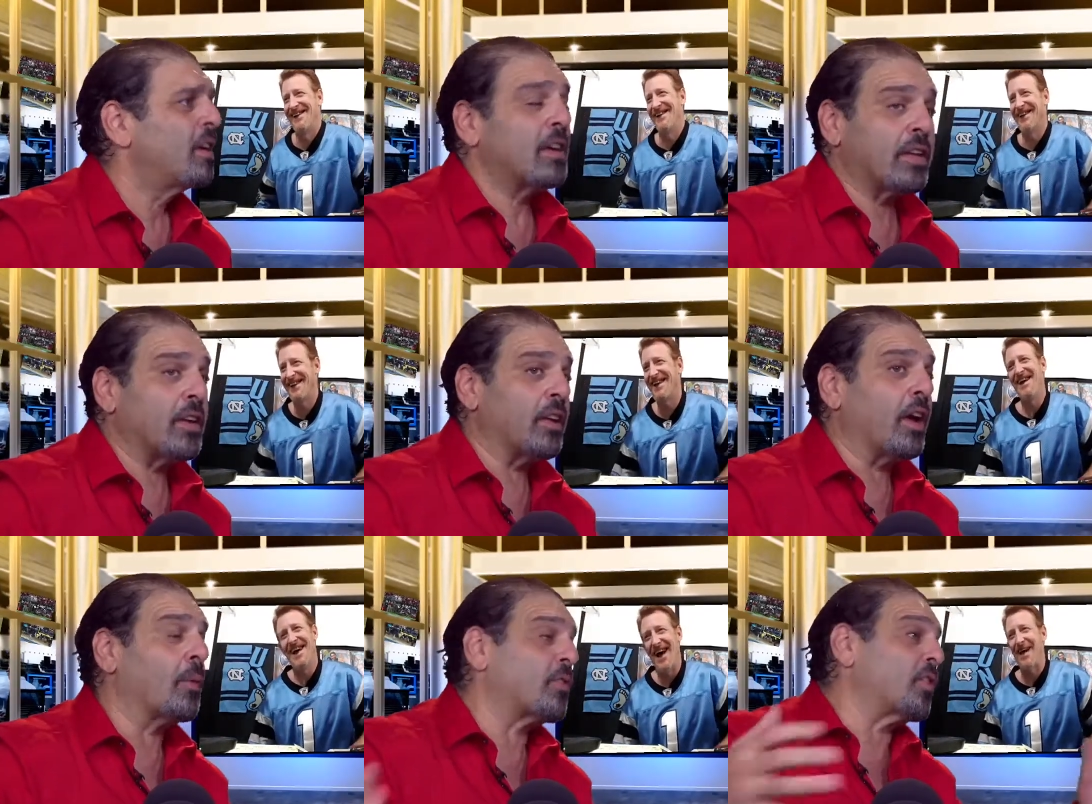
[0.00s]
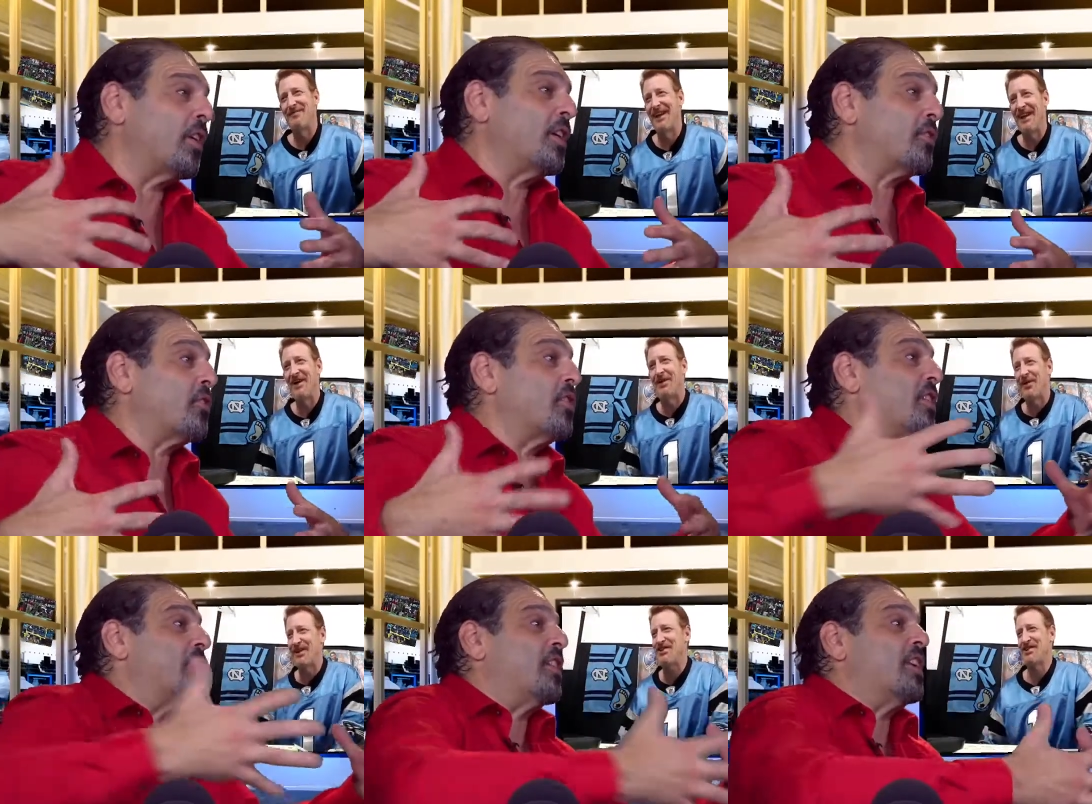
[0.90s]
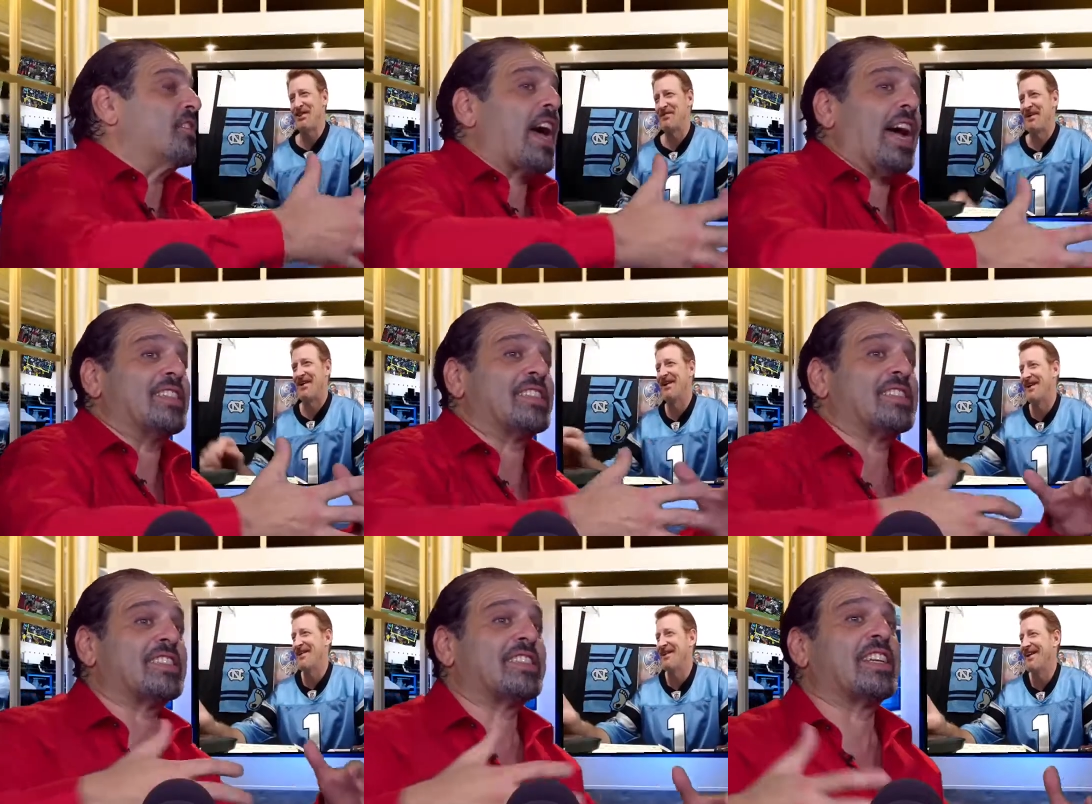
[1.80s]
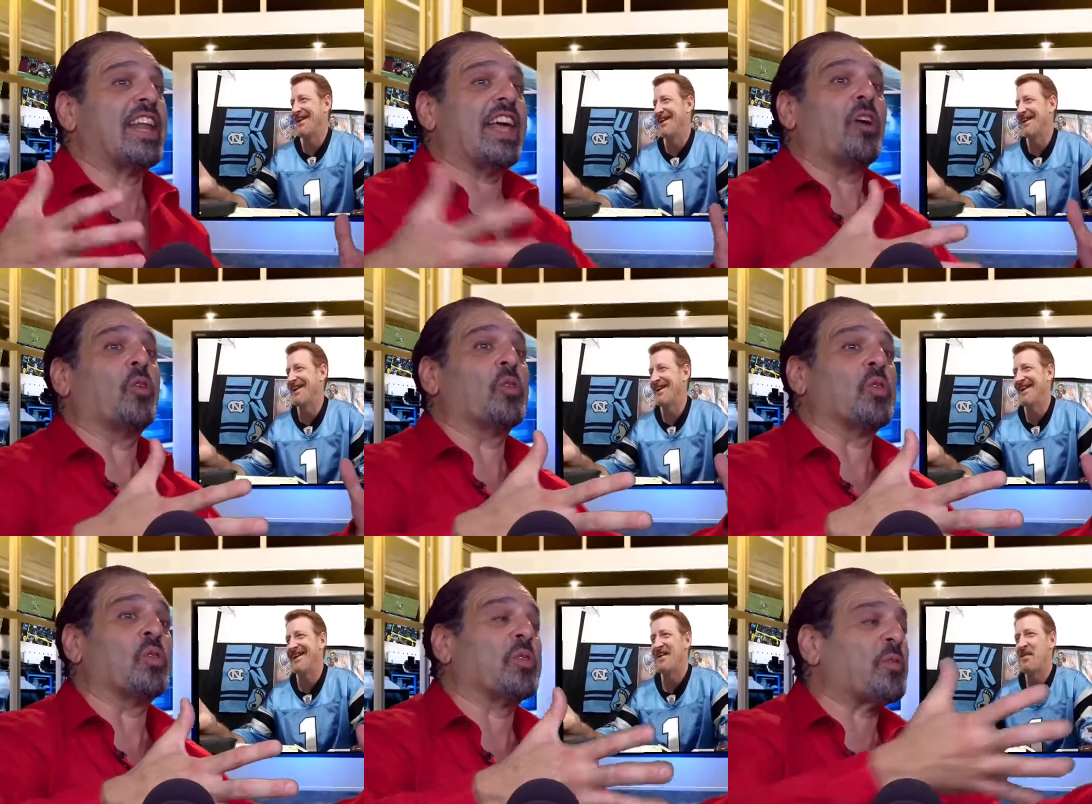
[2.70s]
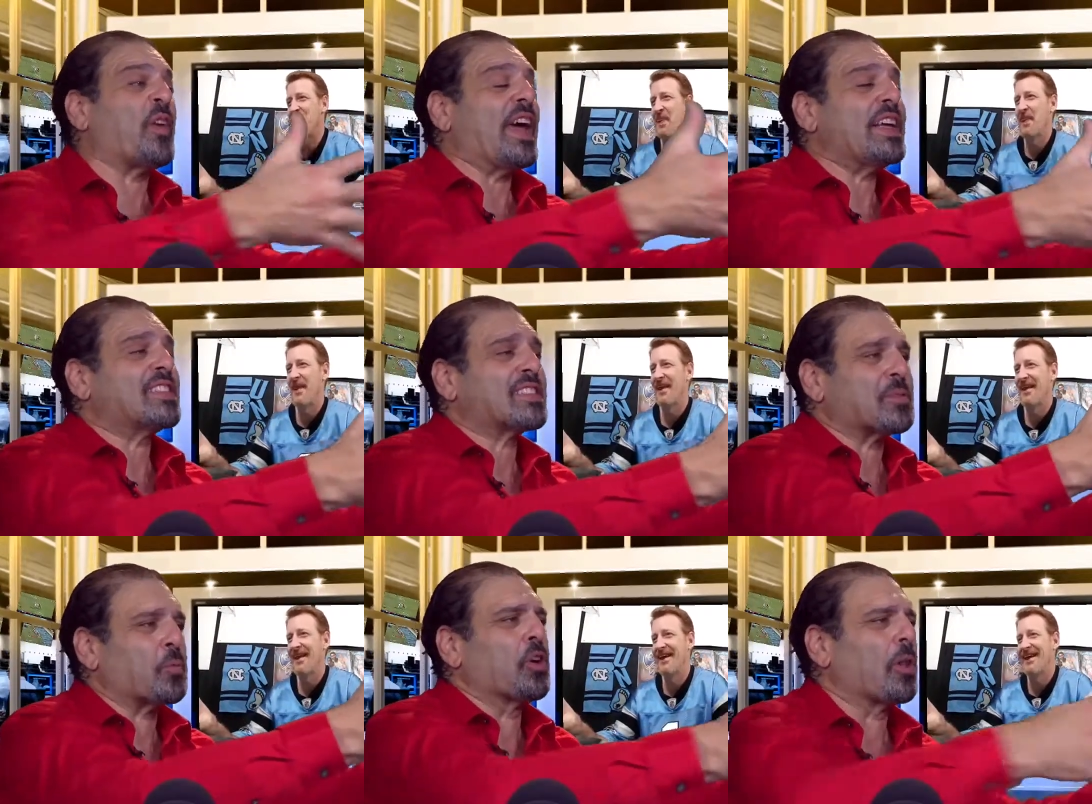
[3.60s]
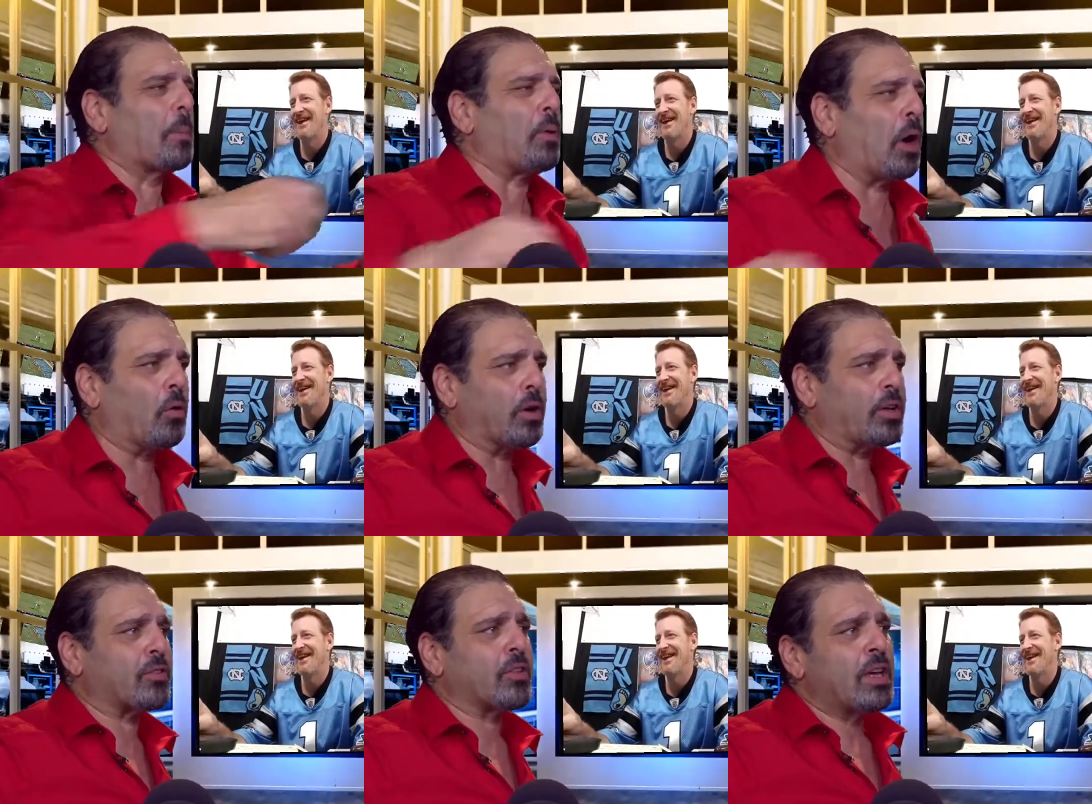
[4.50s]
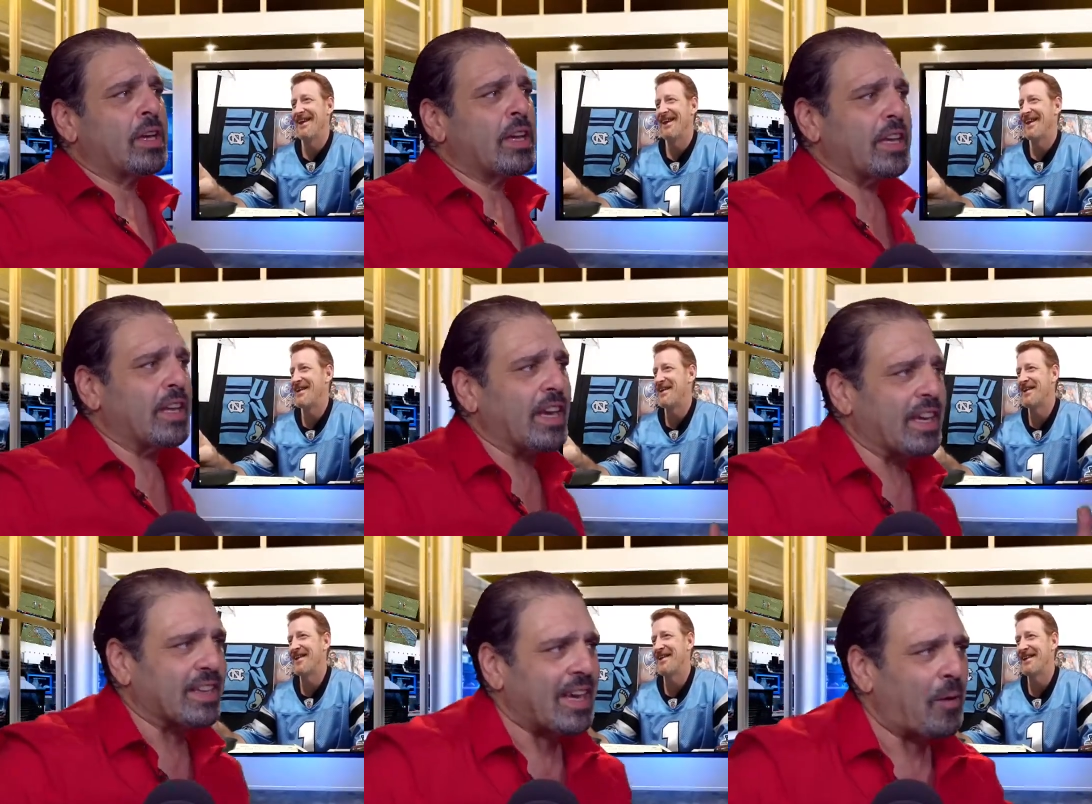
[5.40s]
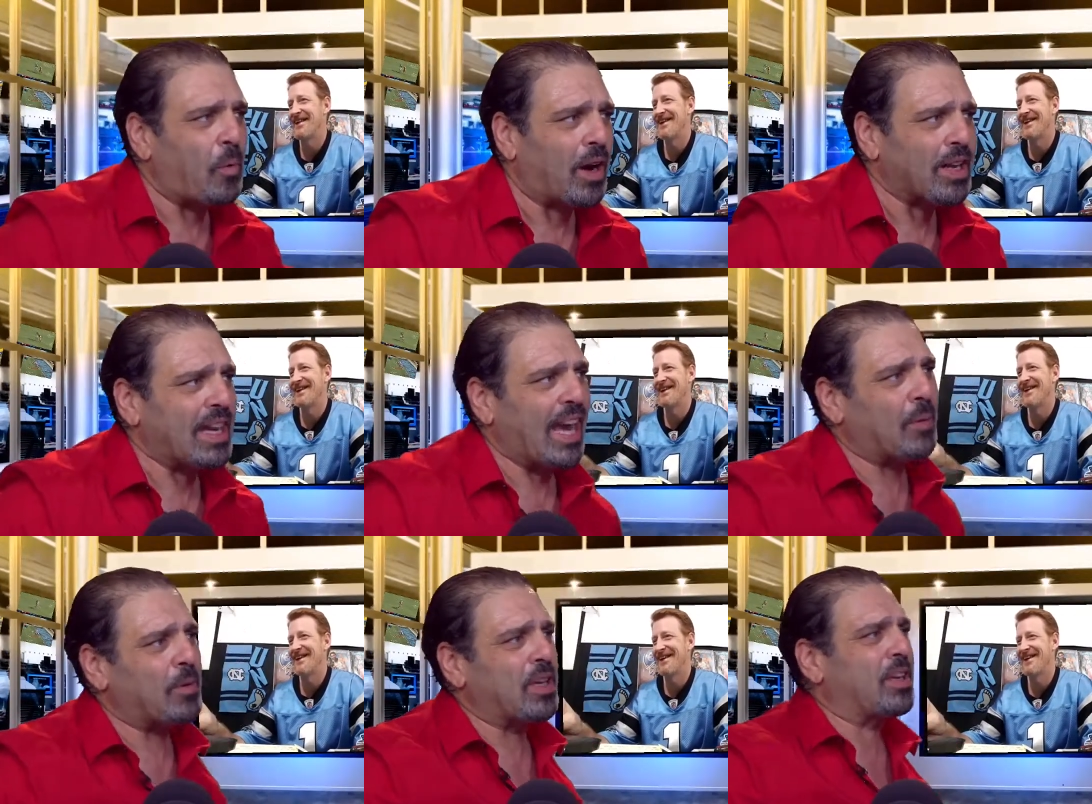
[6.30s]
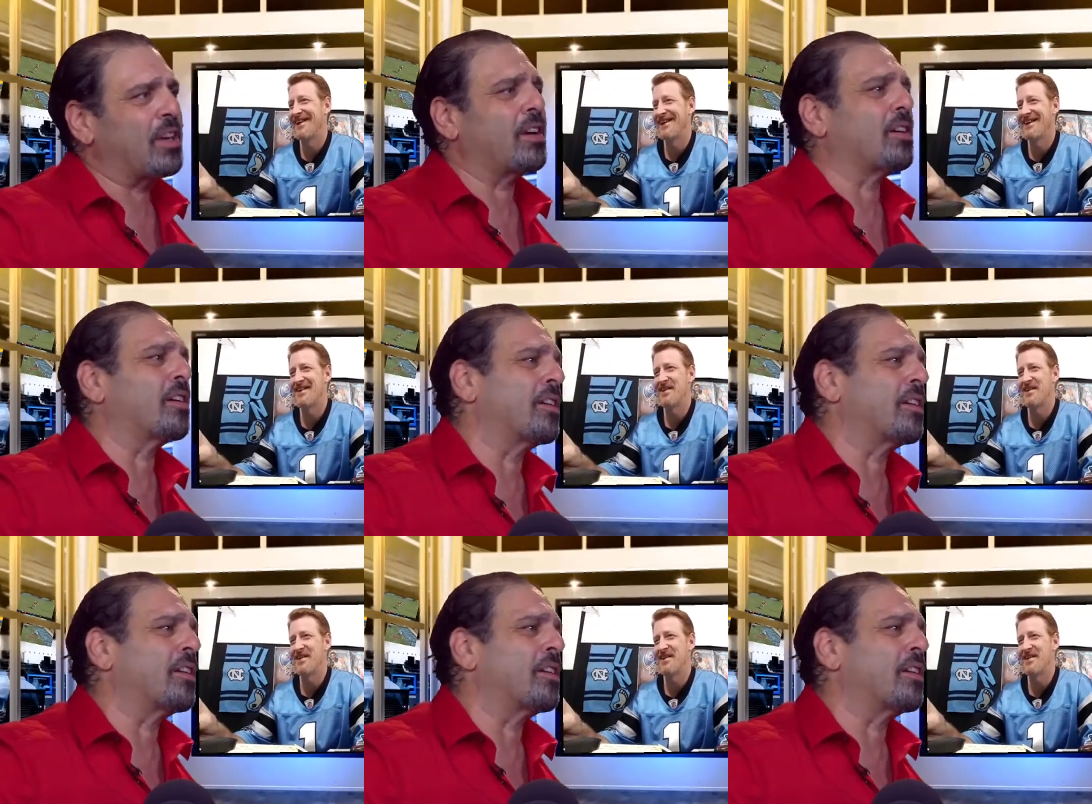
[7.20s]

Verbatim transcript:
Speaker 1: I'm serious. these guys, they don't face real opponents and they get that one game a year